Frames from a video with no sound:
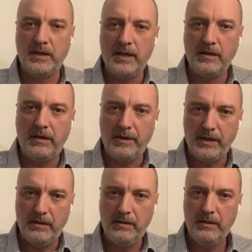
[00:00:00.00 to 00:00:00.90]
as a threat
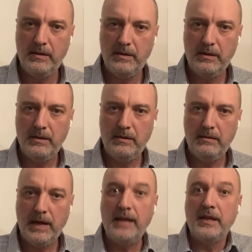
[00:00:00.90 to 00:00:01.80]

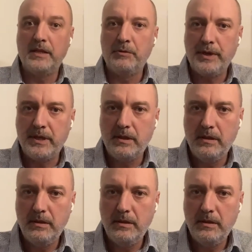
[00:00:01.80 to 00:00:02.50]
and as a risk.